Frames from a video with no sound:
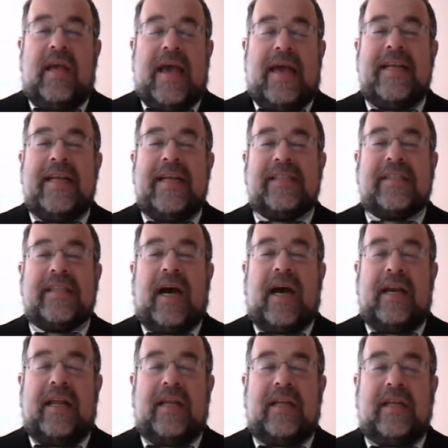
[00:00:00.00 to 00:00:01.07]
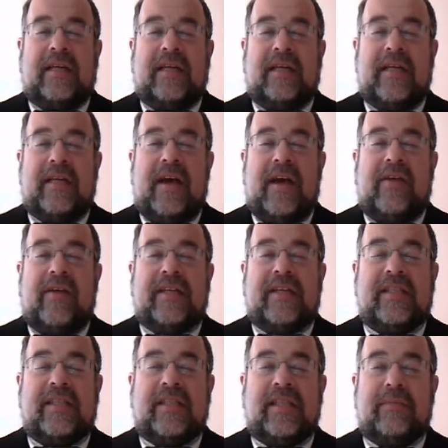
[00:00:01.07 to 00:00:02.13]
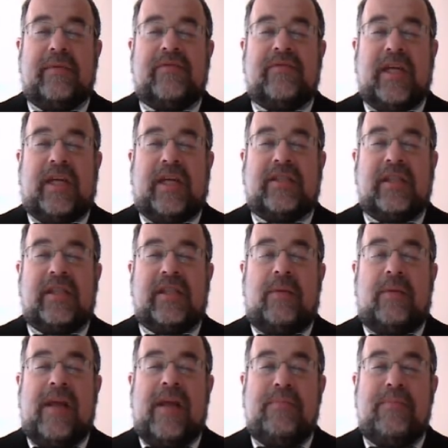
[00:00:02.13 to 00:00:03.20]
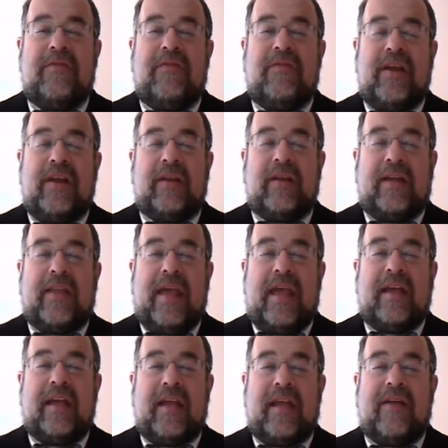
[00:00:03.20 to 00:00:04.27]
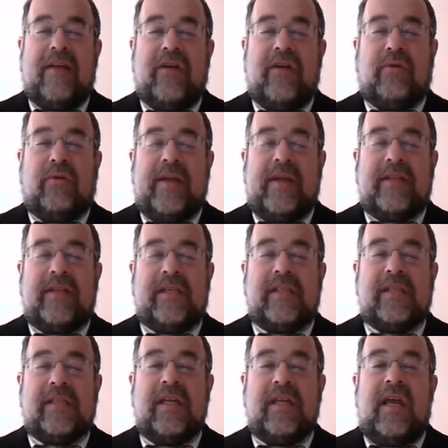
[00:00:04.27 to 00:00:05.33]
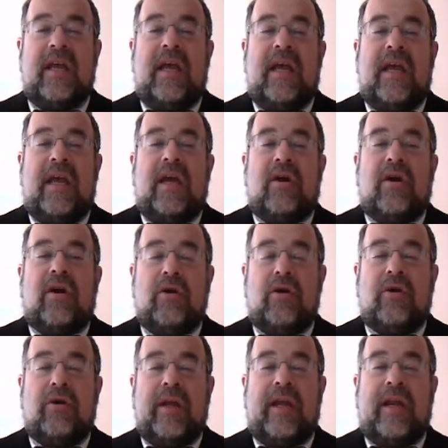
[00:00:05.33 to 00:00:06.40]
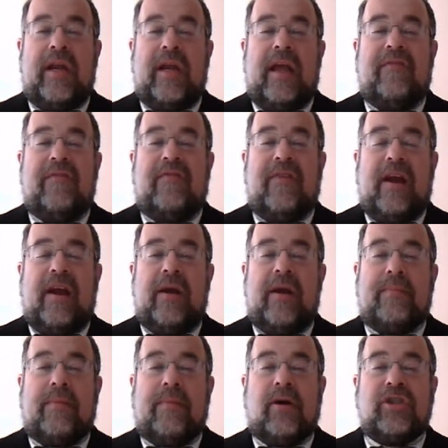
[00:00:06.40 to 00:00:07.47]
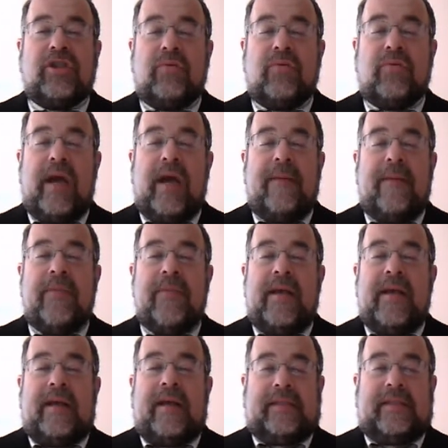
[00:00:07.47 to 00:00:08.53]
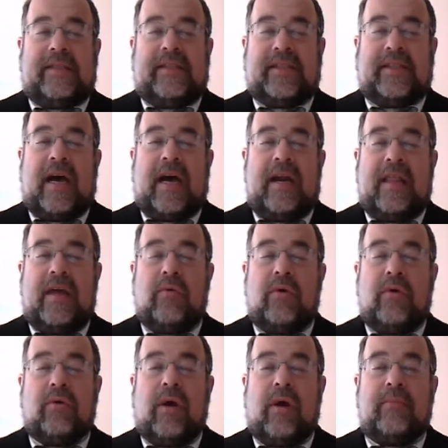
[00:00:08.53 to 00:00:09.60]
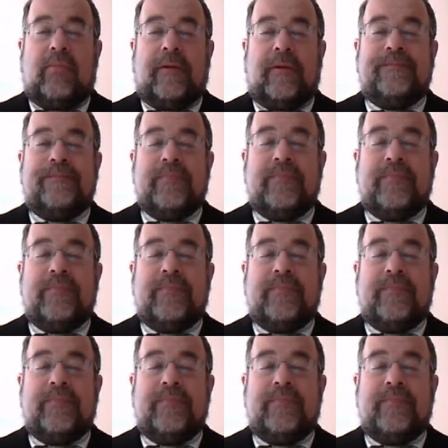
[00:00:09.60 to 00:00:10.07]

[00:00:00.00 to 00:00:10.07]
Any society that doesn't have a system of justice, where people feel like they can have their grievances heard in a fair and impartial way, it's a society that will crumble.